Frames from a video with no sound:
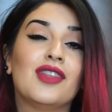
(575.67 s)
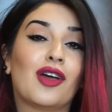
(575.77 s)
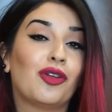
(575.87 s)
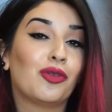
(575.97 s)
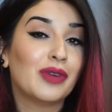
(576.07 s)

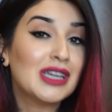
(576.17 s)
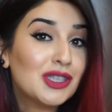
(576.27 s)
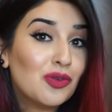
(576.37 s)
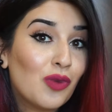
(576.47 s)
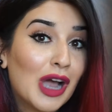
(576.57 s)
Now, the
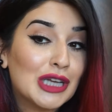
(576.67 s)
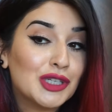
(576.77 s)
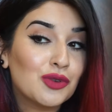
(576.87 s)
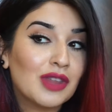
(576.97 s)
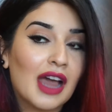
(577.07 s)
reason why I
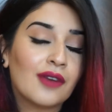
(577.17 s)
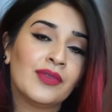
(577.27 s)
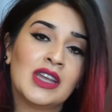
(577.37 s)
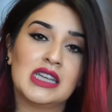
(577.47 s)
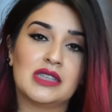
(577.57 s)
do
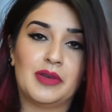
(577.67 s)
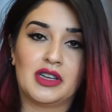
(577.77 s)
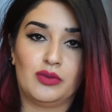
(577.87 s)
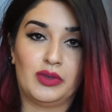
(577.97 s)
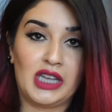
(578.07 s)
that is
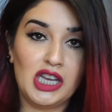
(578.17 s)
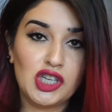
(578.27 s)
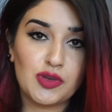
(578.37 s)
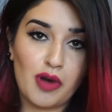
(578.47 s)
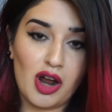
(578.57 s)
because with
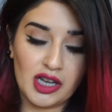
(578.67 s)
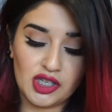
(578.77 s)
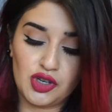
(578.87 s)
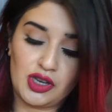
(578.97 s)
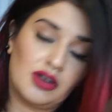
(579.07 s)
each
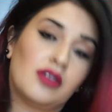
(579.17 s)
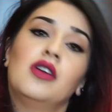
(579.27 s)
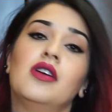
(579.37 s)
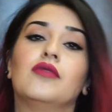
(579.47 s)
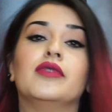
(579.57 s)
product, you can
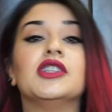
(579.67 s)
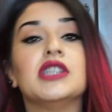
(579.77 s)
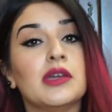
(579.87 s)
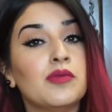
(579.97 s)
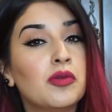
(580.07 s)

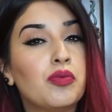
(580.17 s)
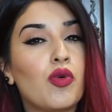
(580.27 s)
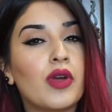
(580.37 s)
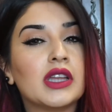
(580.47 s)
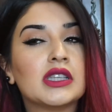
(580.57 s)
redeem your
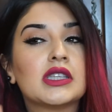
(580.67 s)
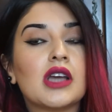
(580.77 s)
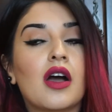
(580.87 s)
points.